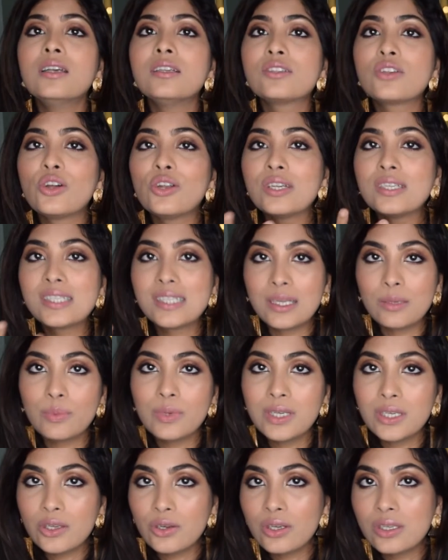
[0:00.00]
is going to
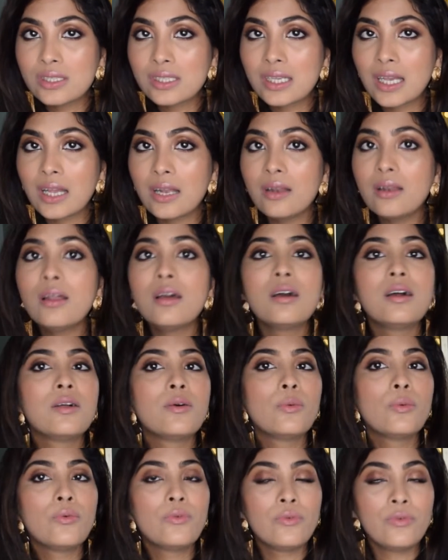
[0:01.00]
seep into your skin
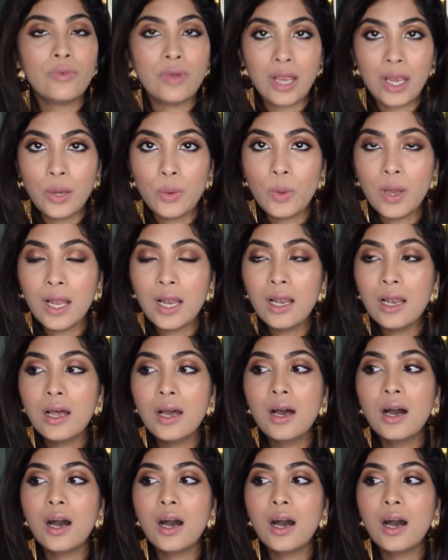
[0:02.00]
very well.